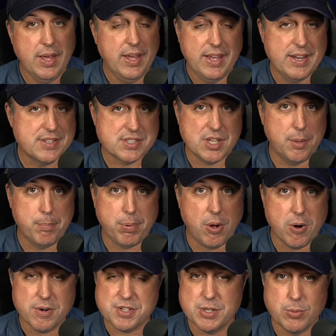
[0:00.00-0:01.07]
in some
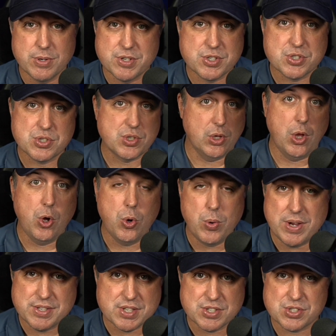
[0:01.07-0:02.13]
parts it was slow
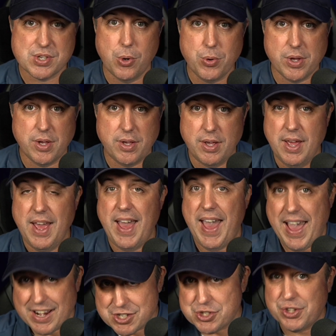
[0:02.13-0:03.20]
as Ahsoka
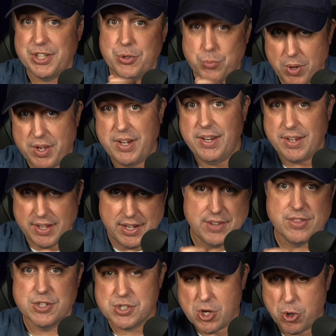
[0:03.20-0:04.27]
actually running in
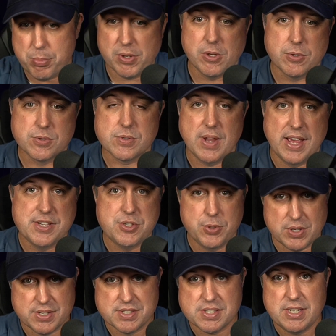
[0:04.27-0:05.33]
the show because, as you
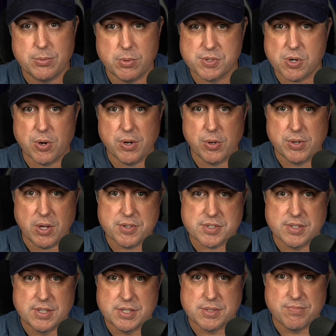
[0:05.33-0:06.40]
could see, Rosario
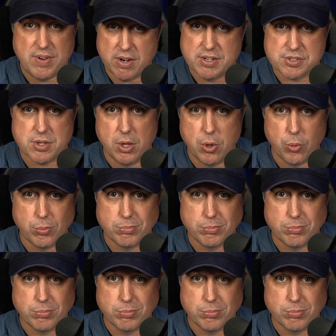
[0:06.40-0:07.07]
Dawson is very slow.